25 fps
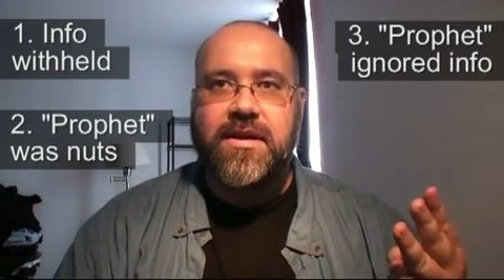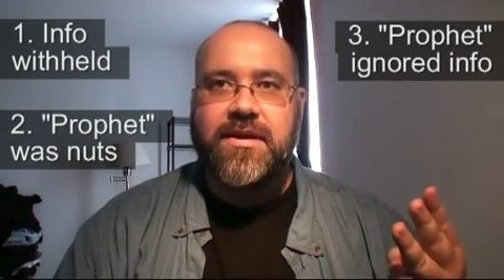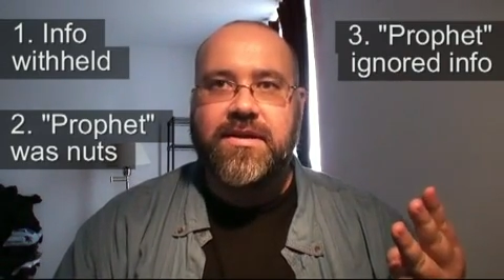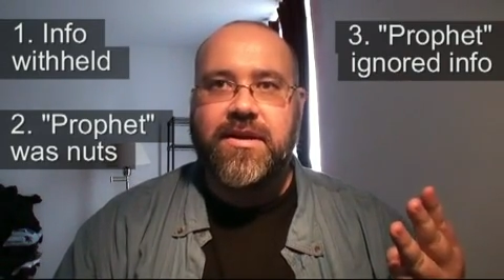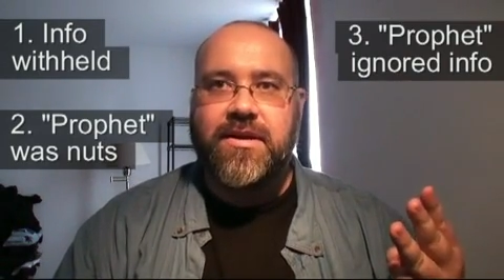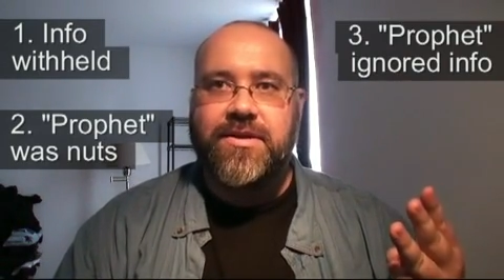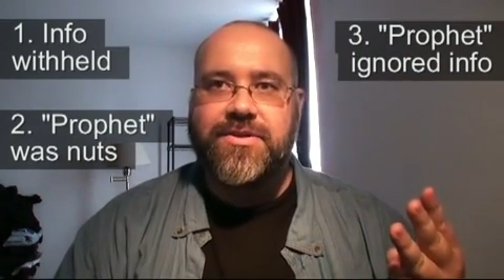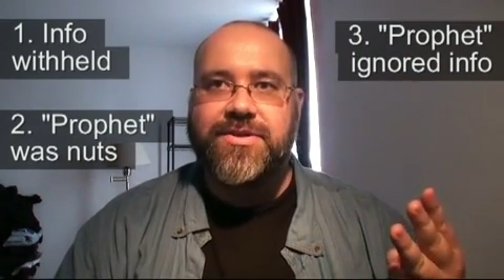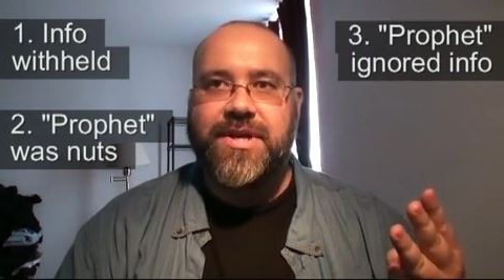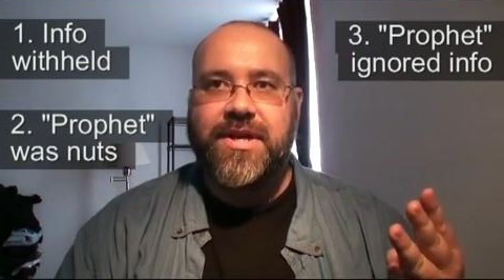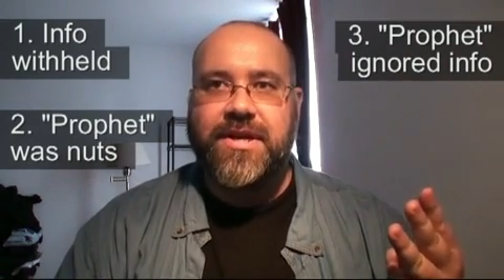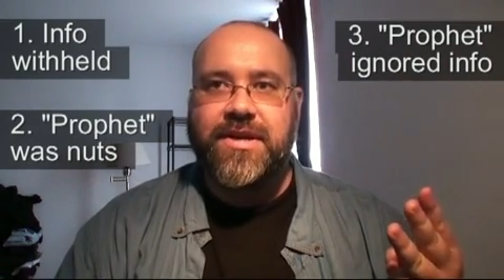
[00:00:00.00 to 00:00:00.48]

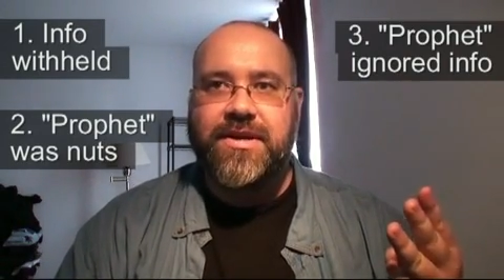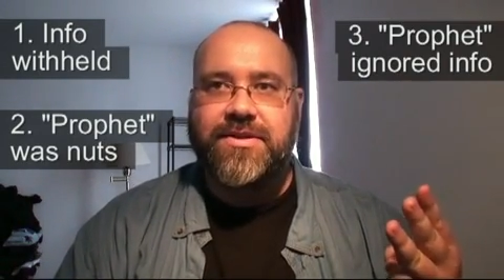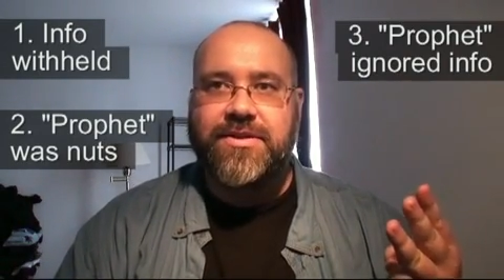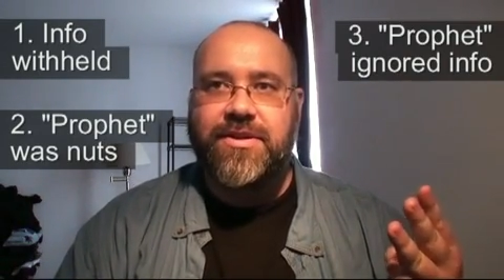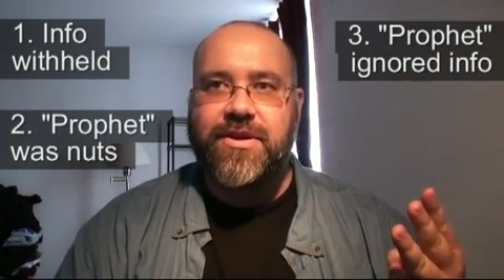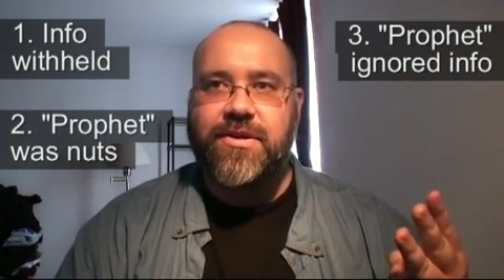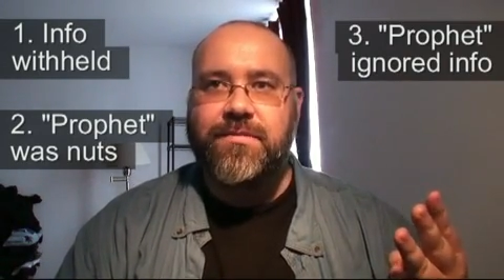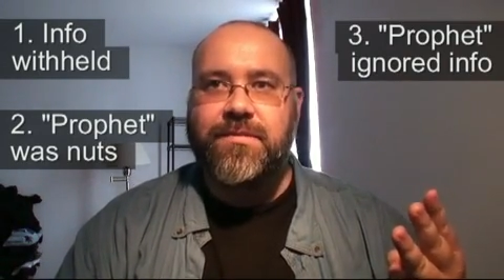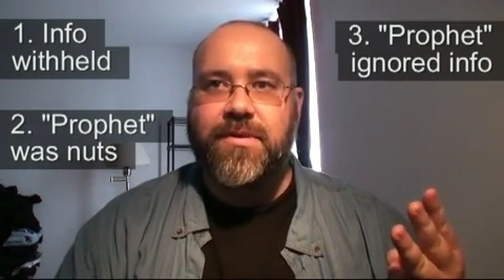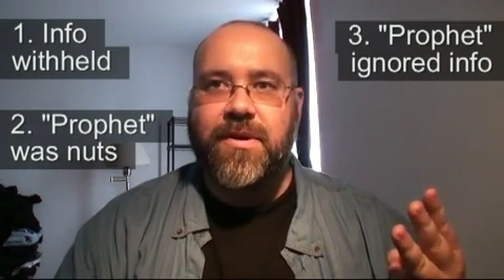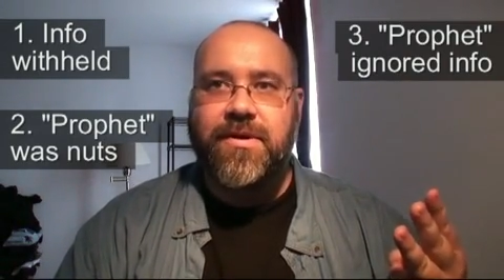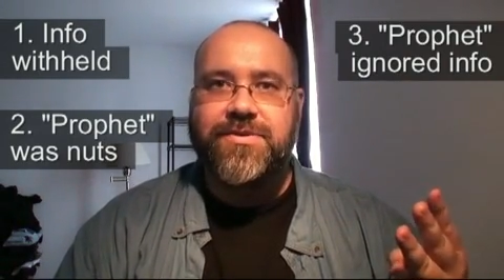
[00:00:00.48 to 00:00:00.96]
indulging in
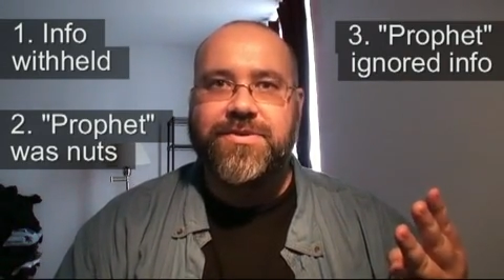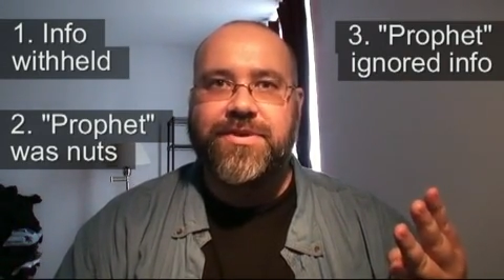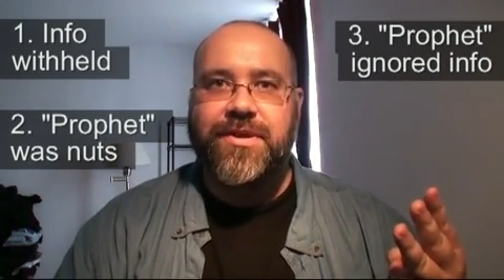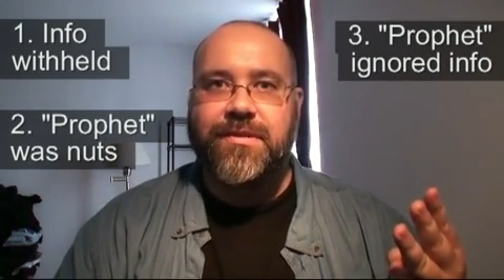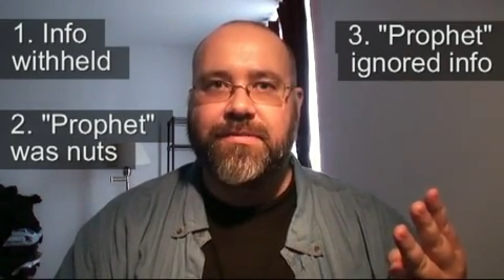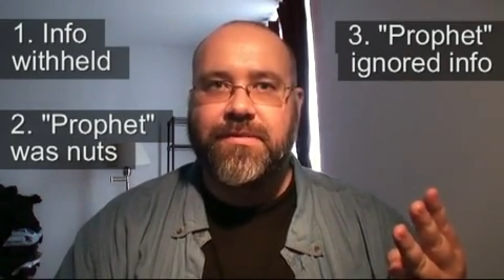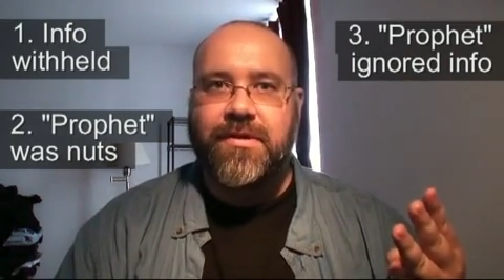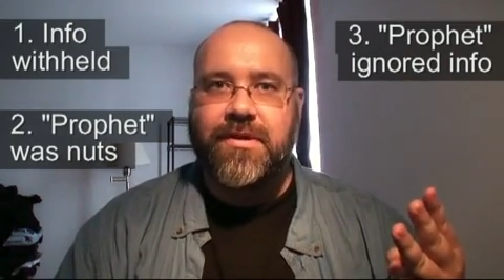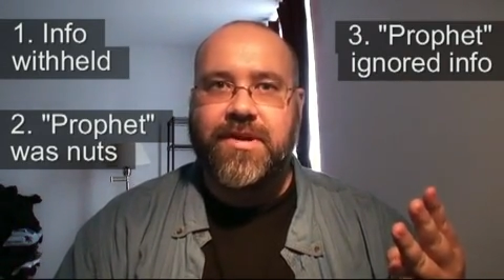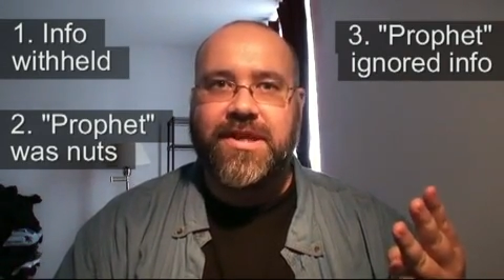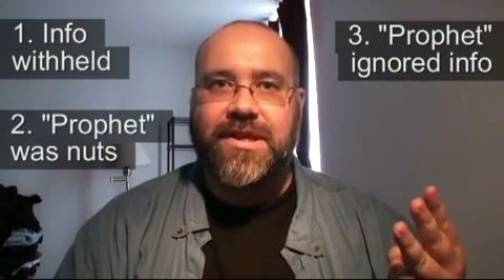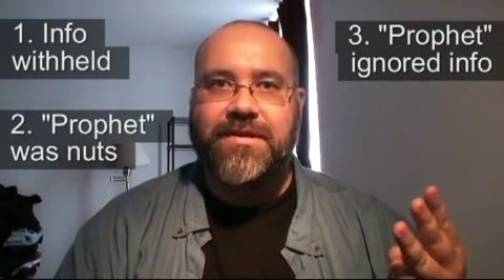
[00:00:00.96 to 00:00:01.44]
his own
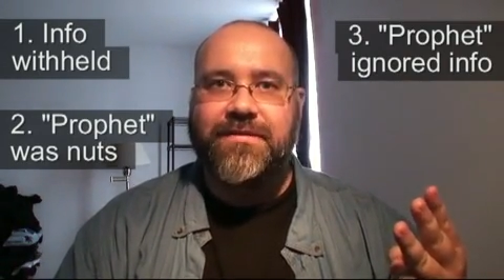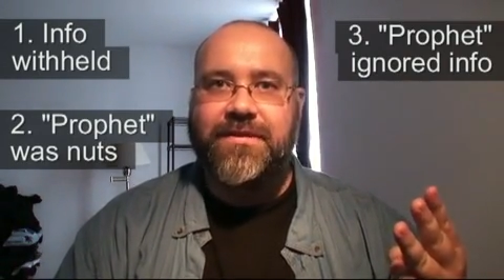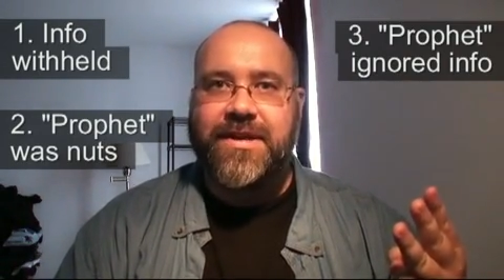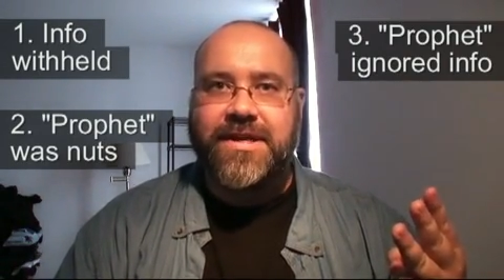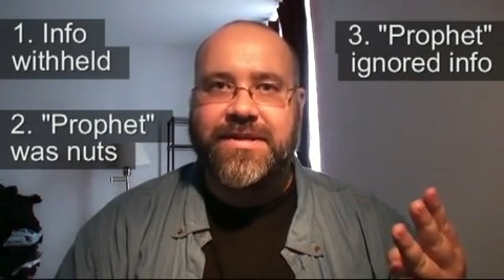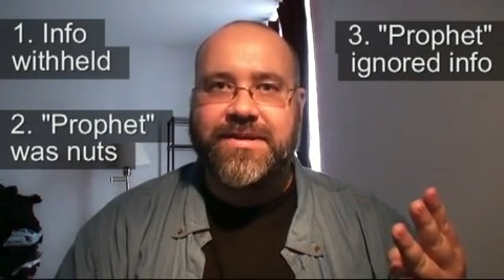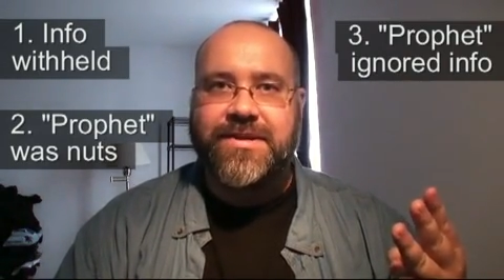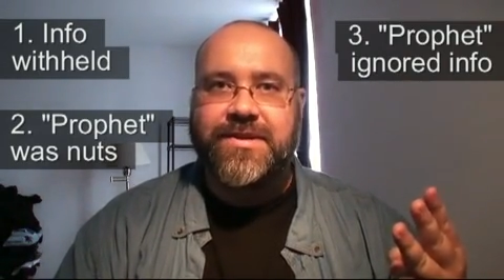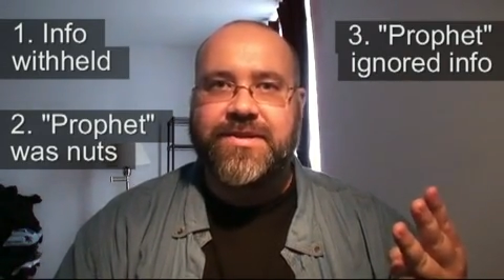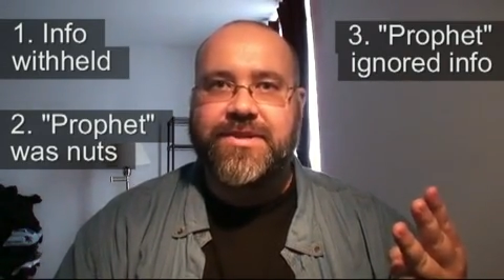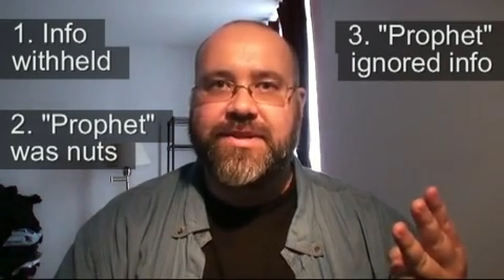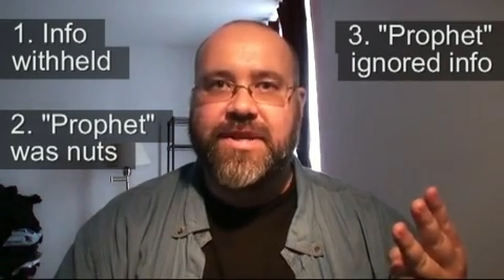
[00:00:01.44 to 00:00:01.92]
personal
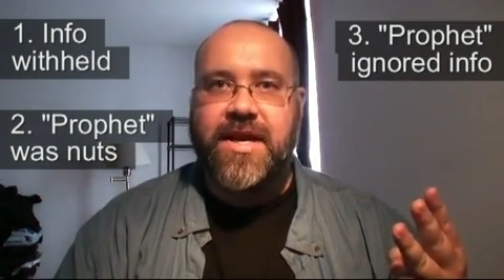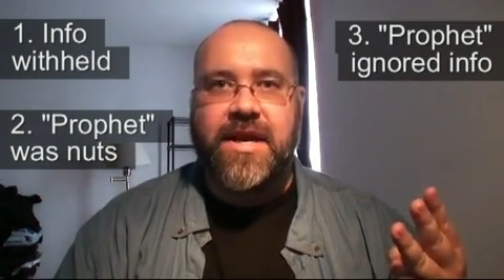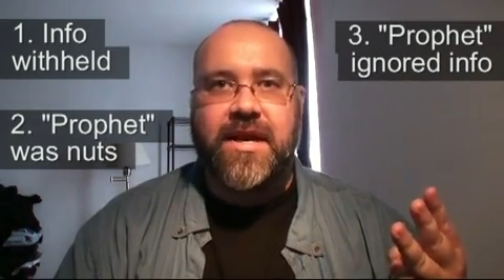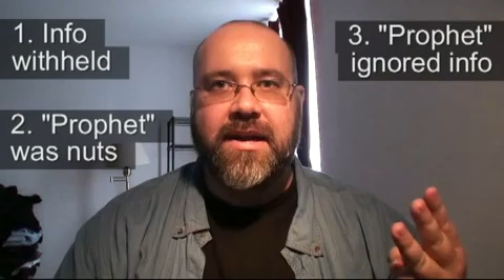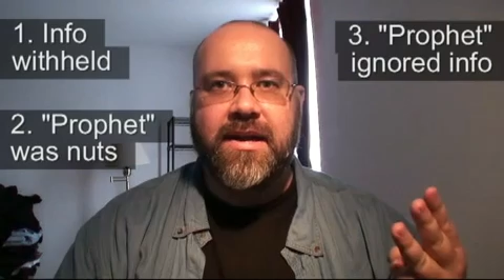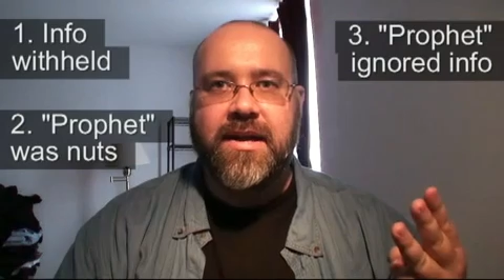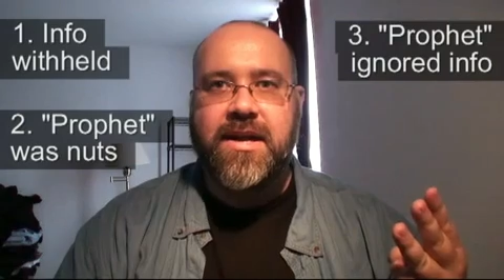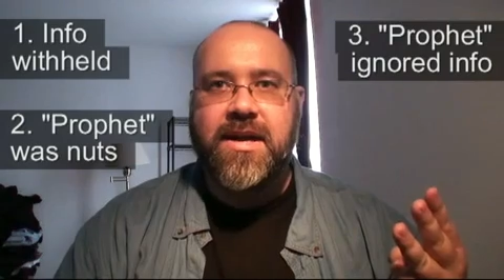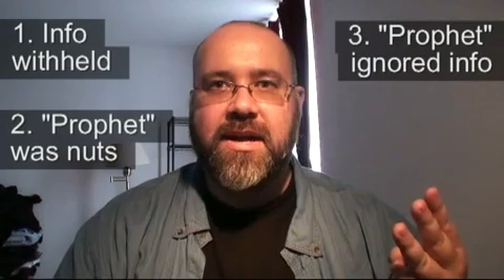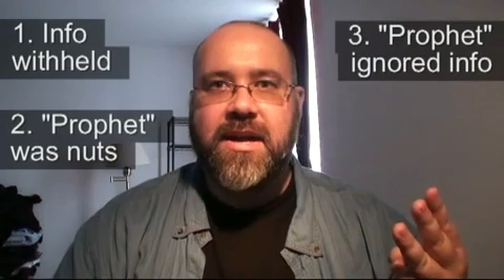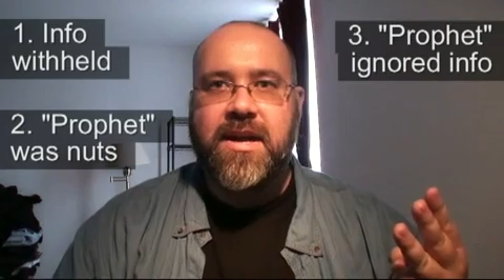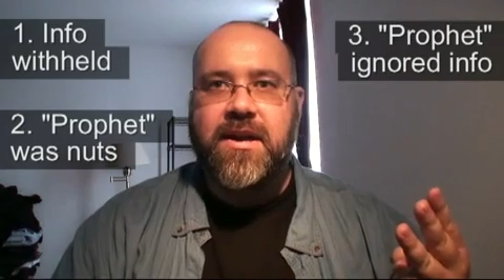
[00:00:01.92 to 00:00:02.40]
proclivities
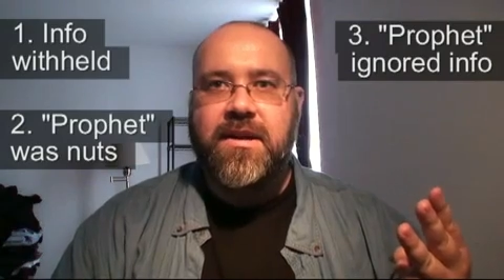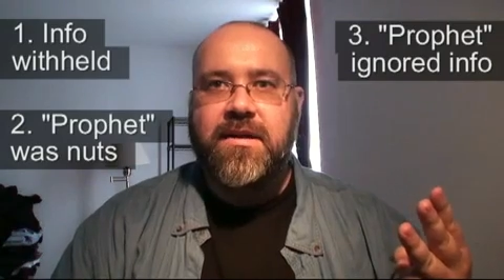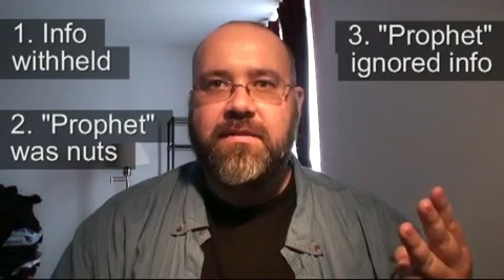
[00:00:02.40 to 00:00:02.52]
instead.